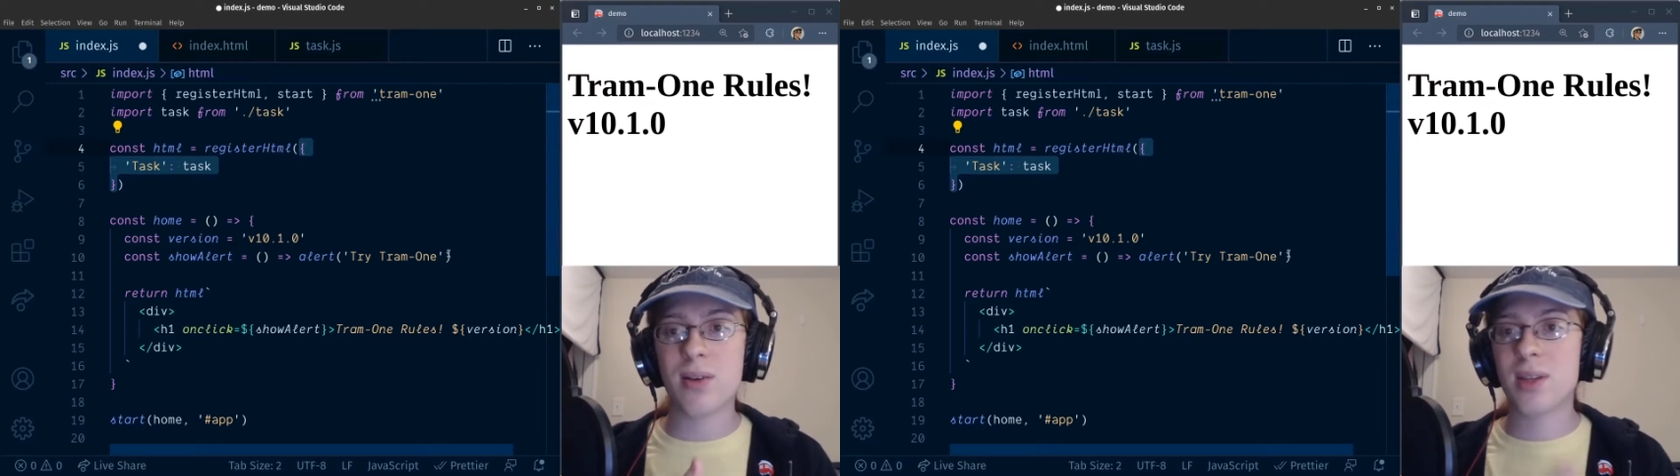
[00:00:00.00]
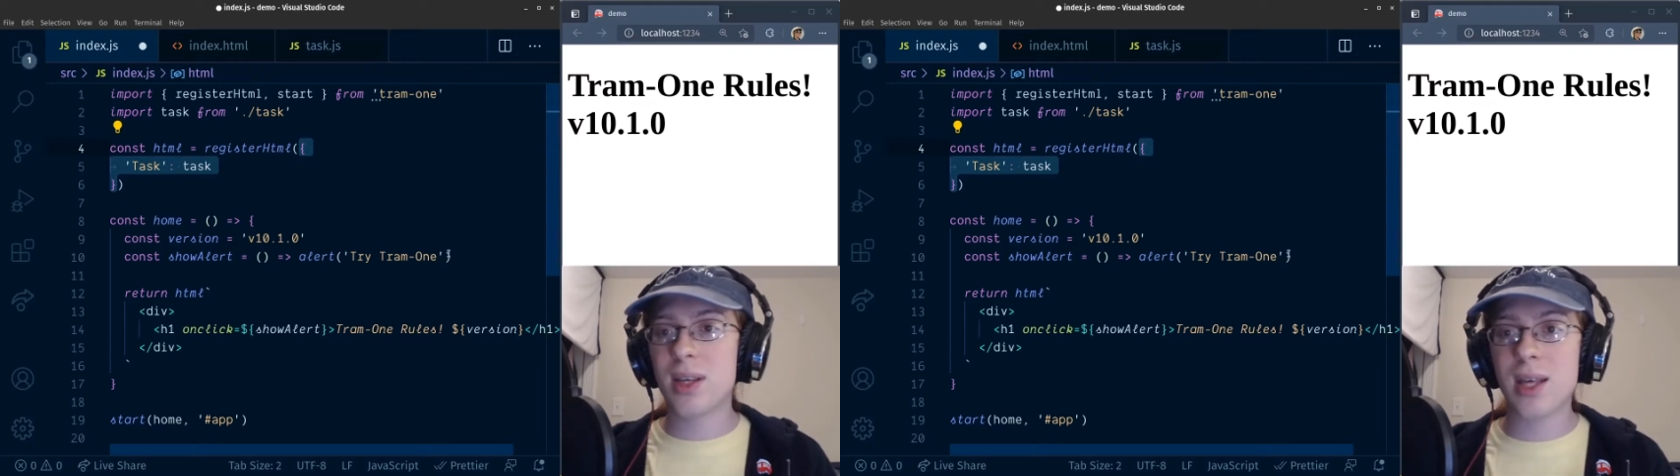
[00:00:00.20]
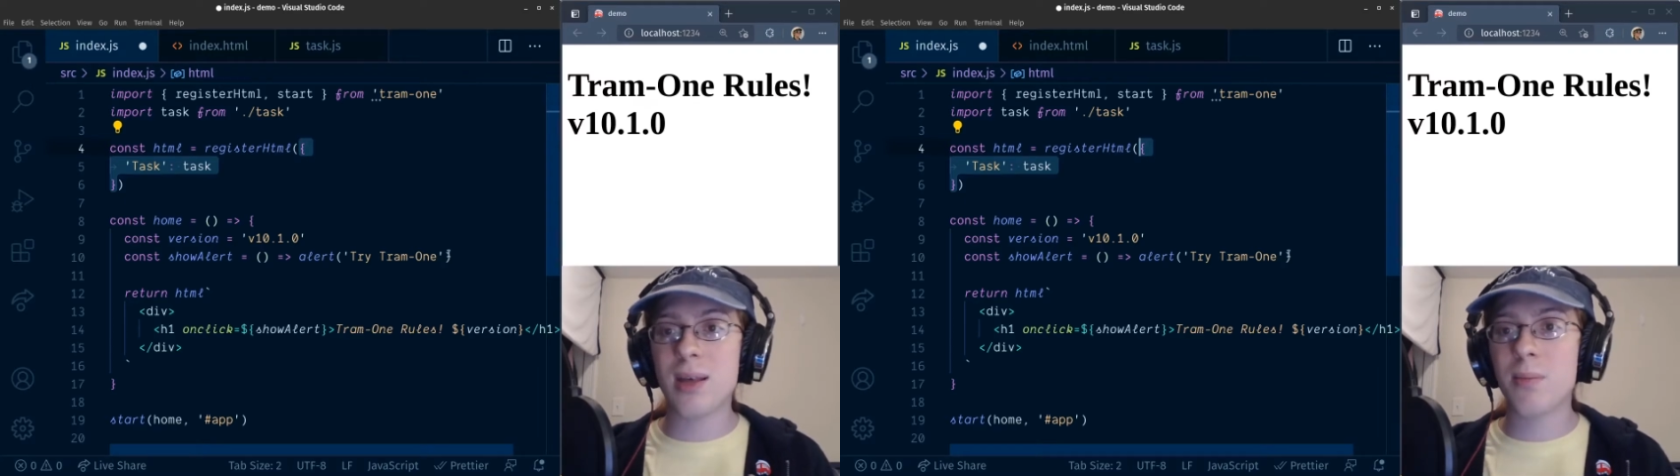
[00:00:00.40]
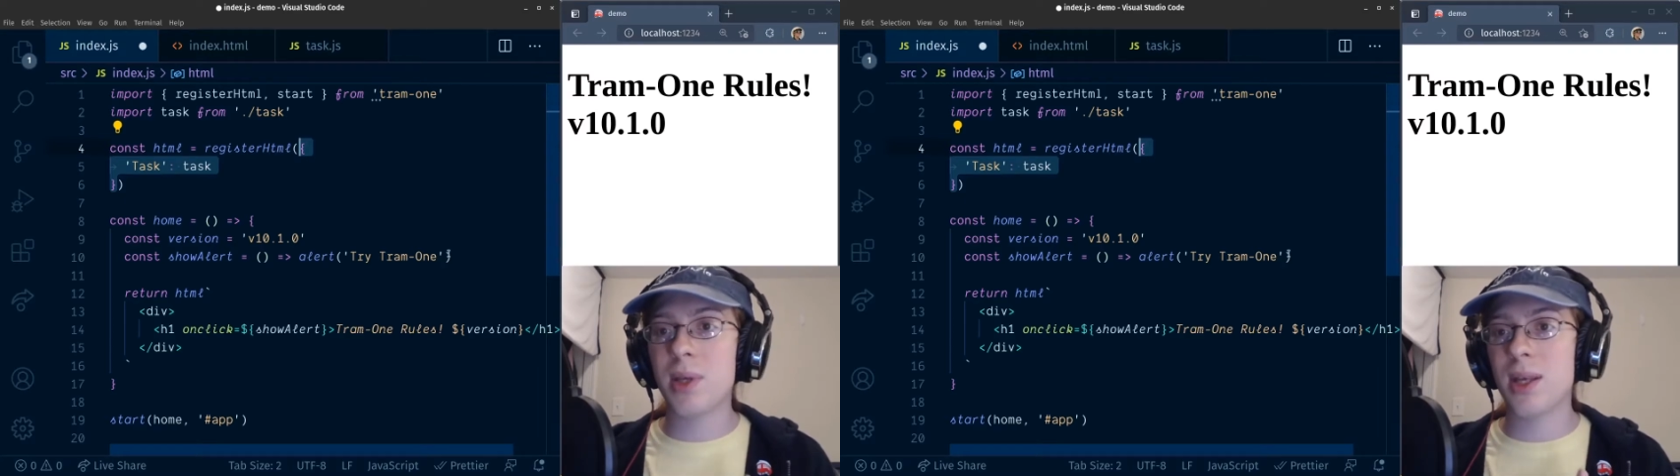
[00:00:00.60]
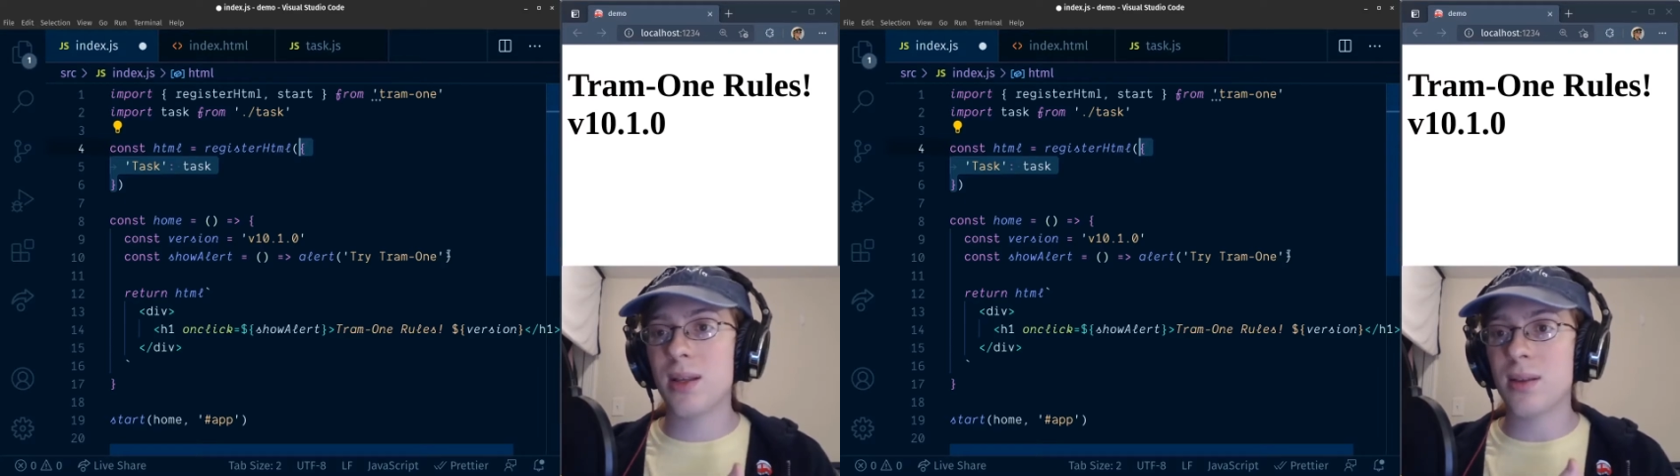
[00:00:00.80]
the key
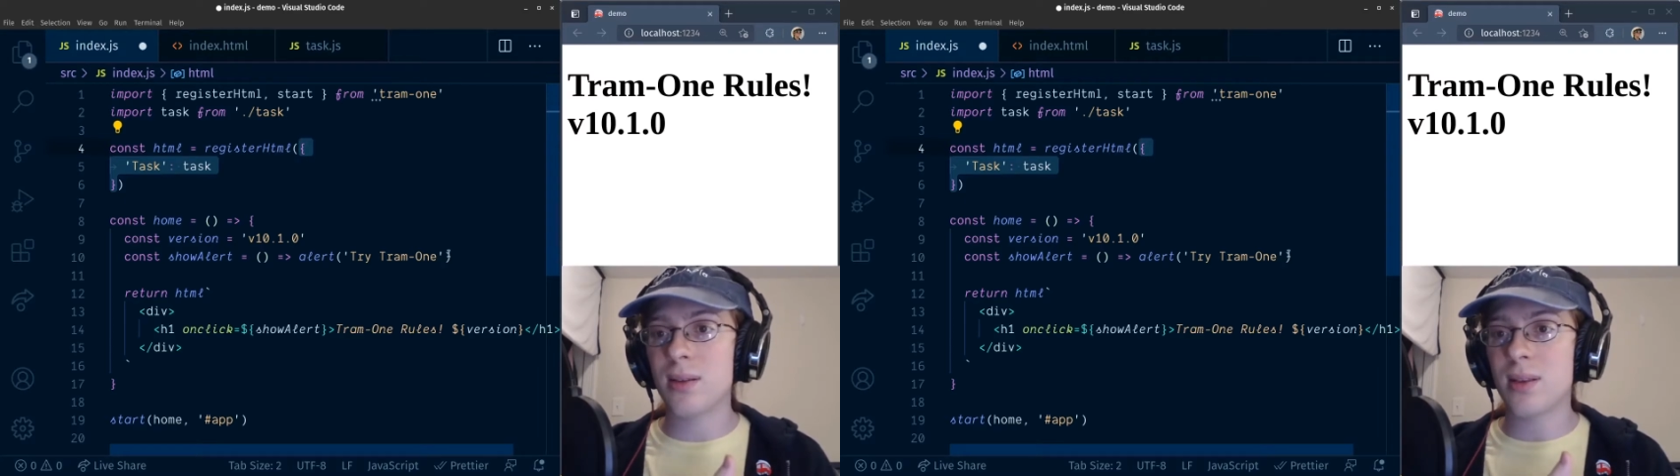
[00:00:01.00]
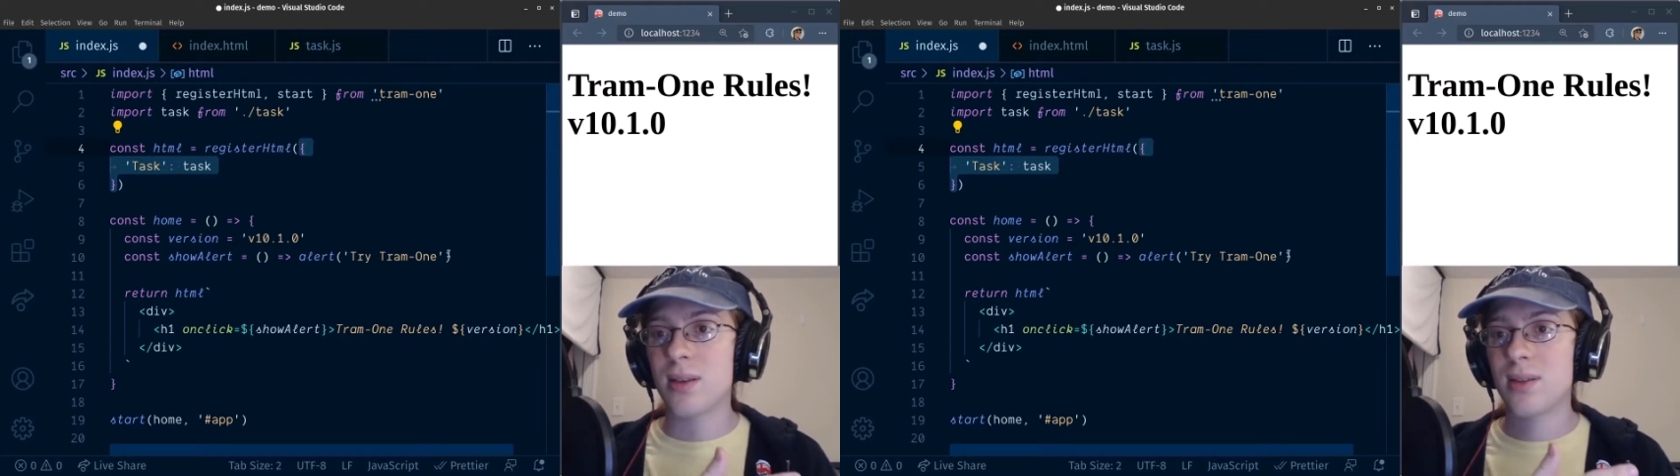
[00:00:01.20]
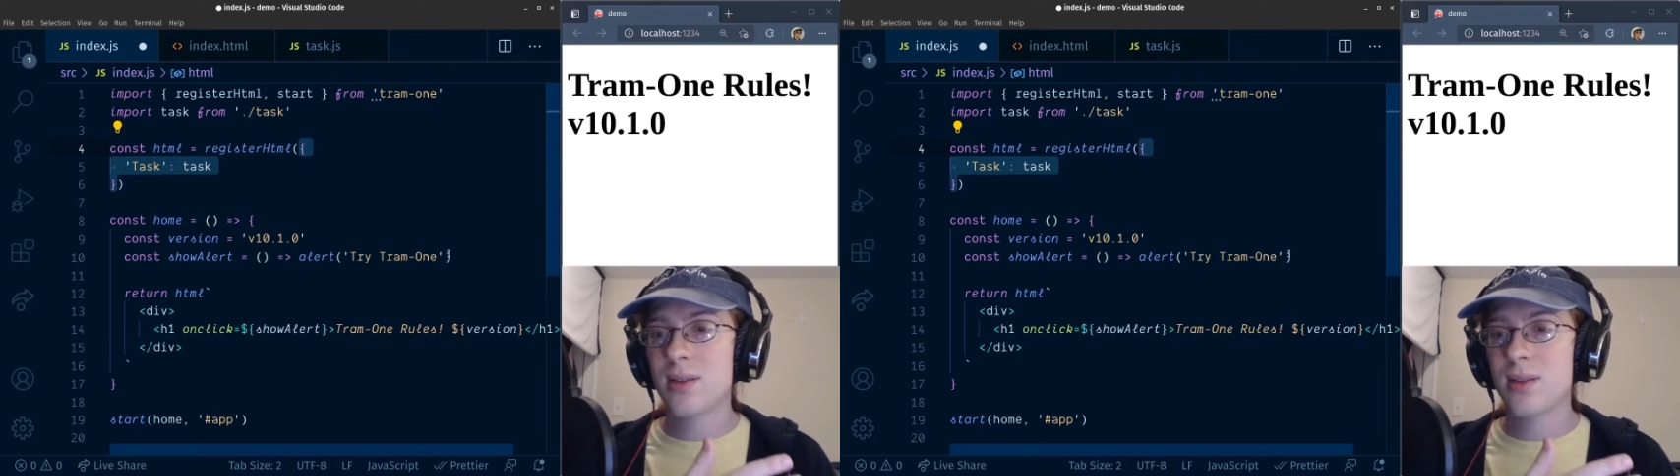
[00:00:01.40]
being the